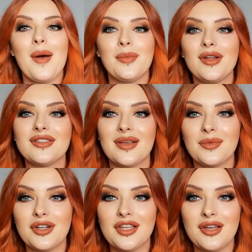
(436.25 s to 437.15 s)
Plus,
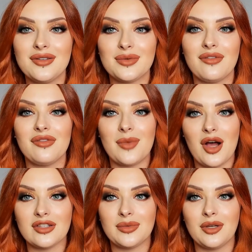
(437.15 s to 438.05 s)
I'm going to use one for my
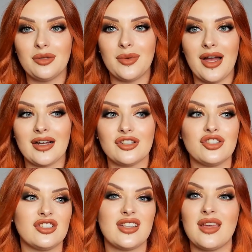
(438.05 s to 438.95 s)
hospital bag
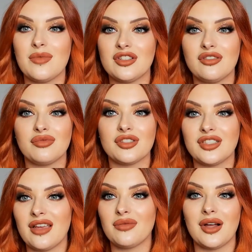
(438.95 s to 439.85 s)
just to keep my toothbrush
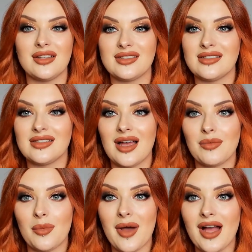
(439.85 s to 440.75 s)
safe while it's inside
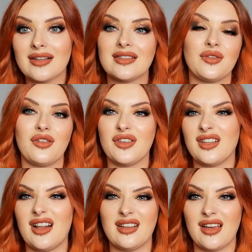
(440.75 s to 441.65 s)
my bag, so nothing
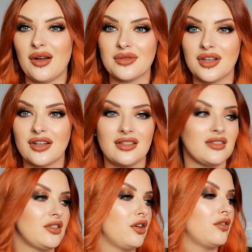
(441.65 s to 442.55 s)
like goes on it and
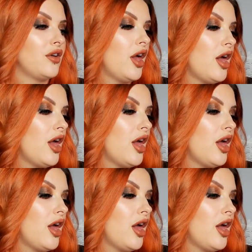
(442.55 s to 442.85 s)
stuff.